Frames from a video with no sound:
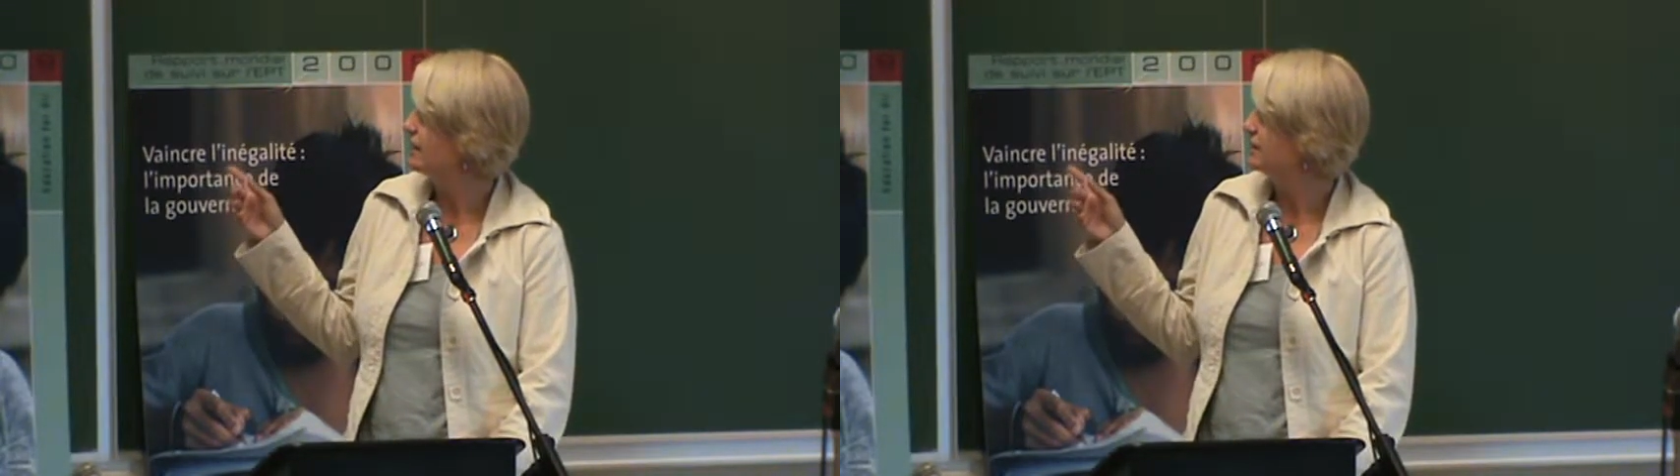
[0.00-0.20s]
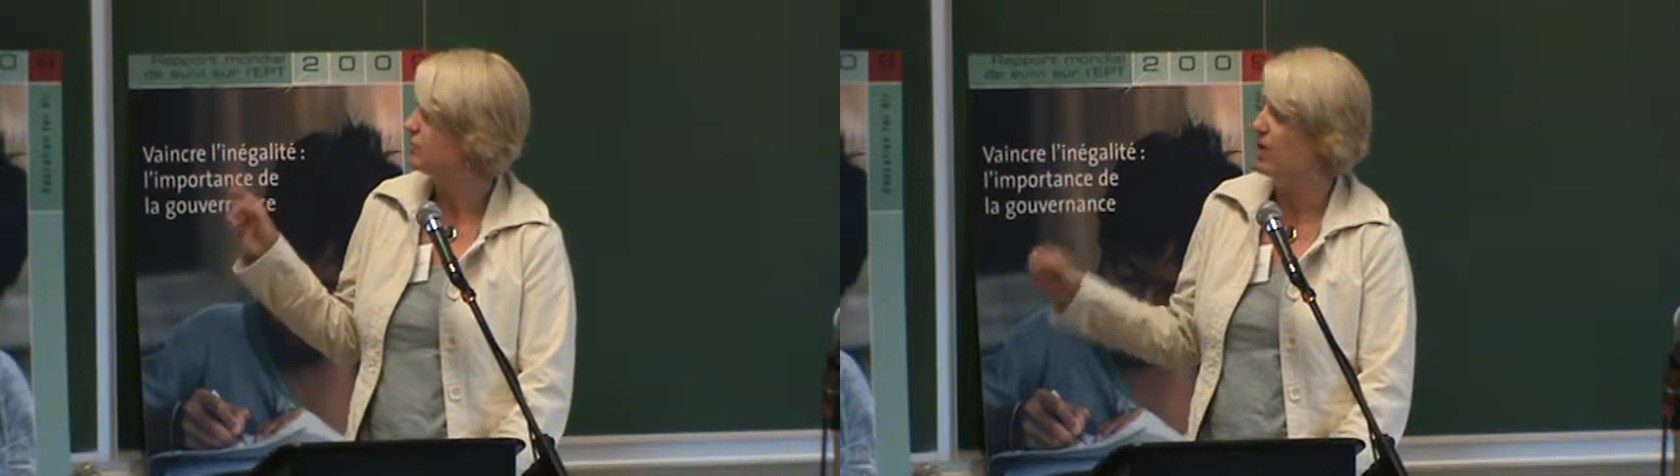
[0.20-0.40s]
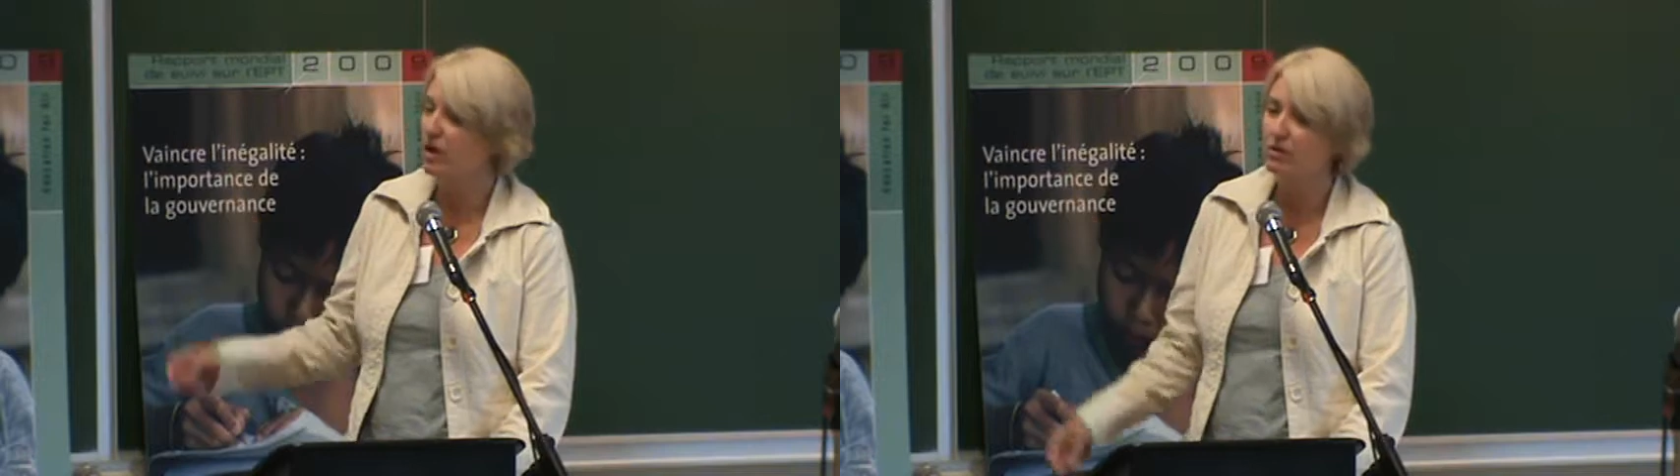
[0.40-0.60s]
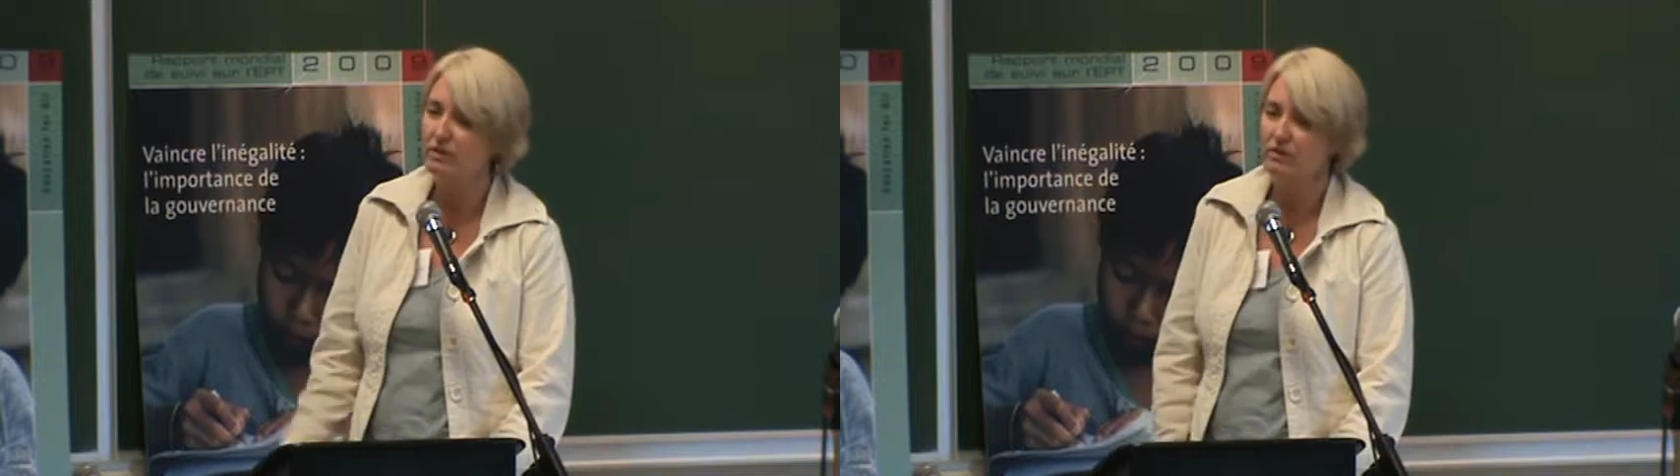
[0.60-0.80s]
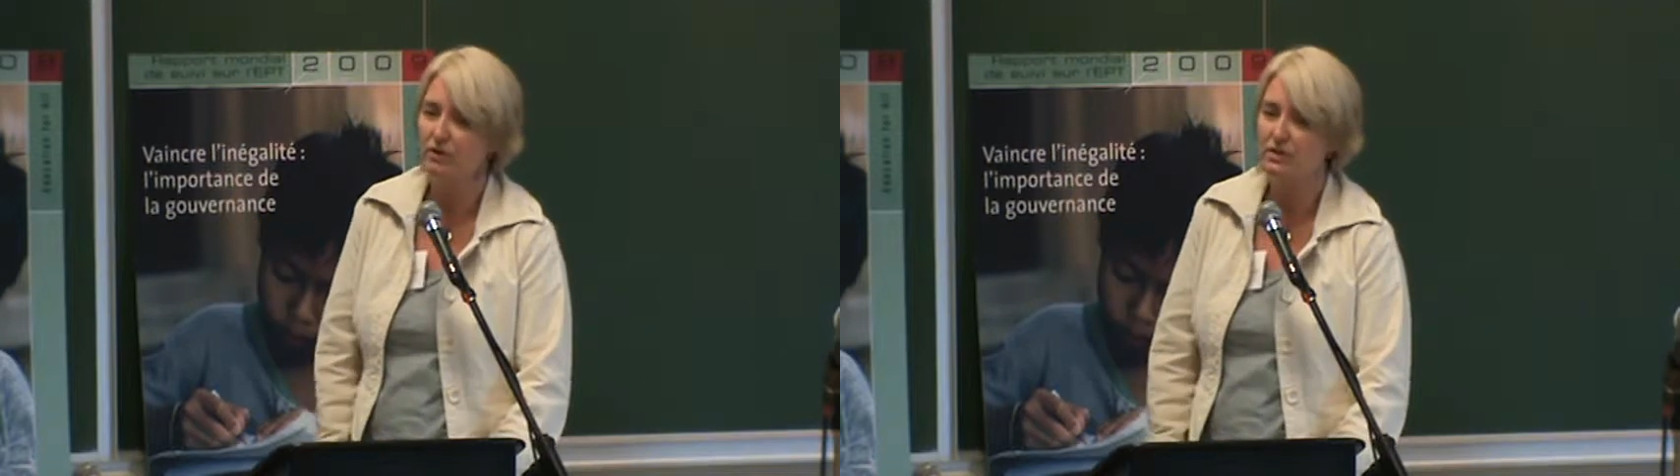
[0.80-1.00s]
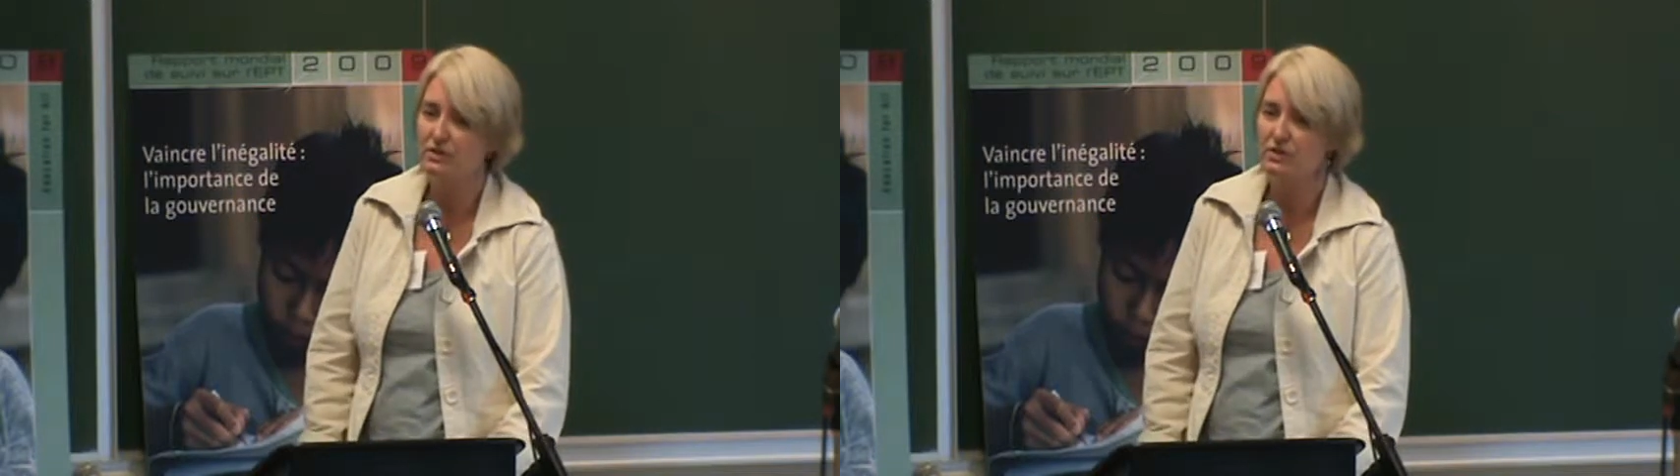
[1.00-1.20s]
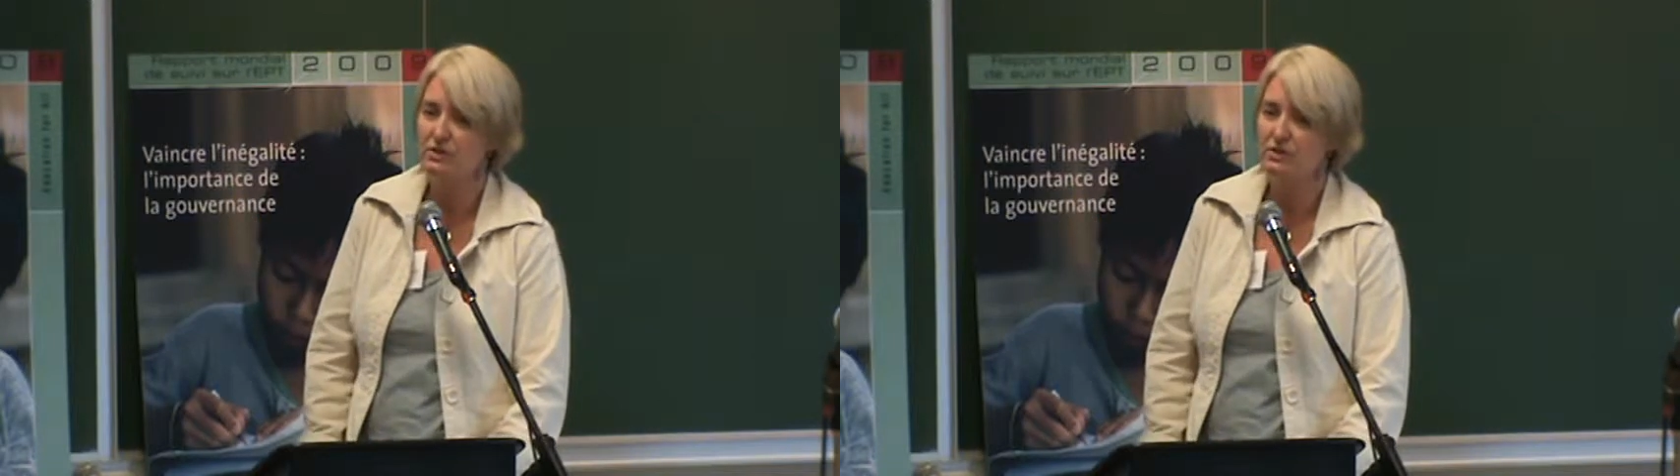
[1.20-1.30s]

Nepal, we focused on